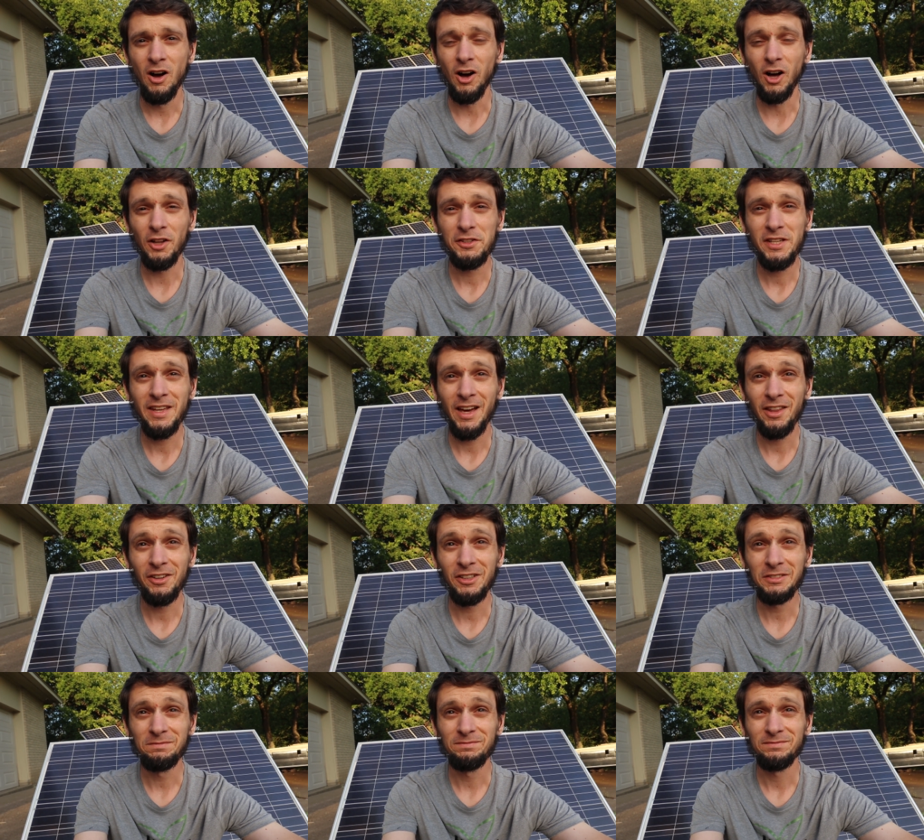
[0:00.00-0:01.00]

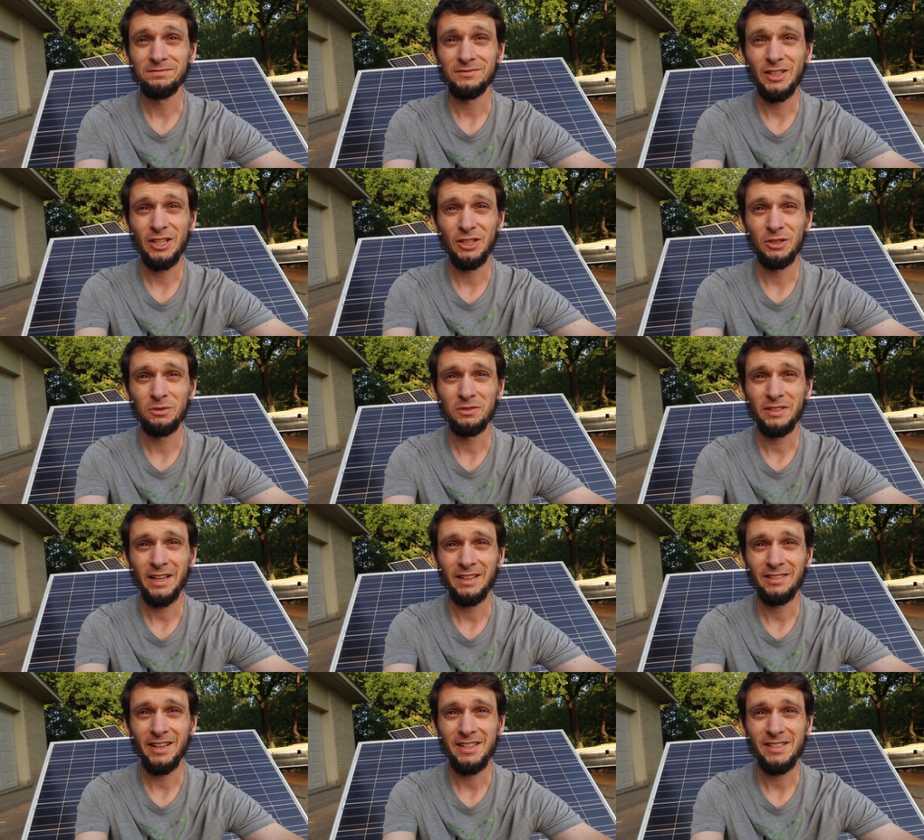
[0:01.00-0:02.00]
altogether, you know,
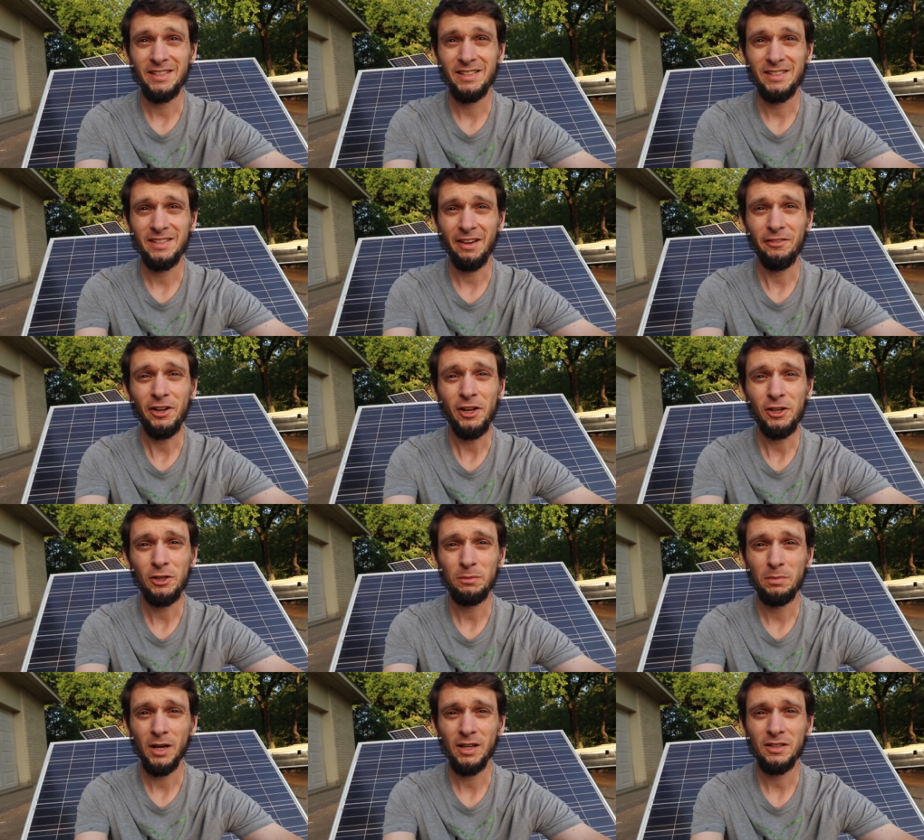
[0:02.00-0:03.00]
like less than seven
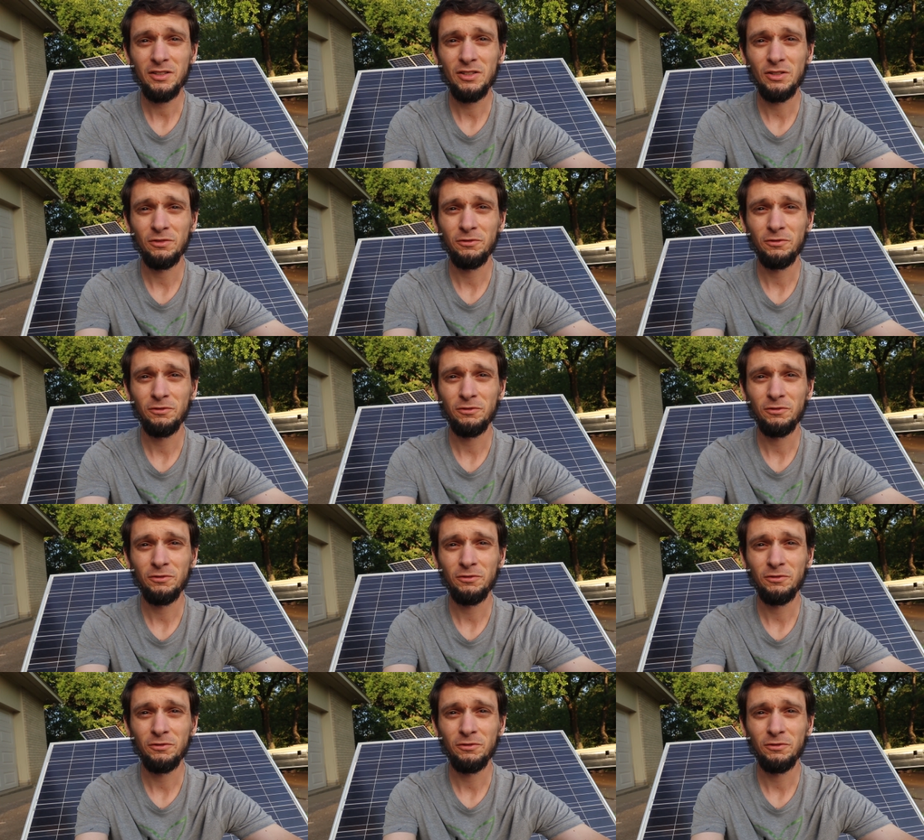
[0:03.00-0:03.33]
hundred bucks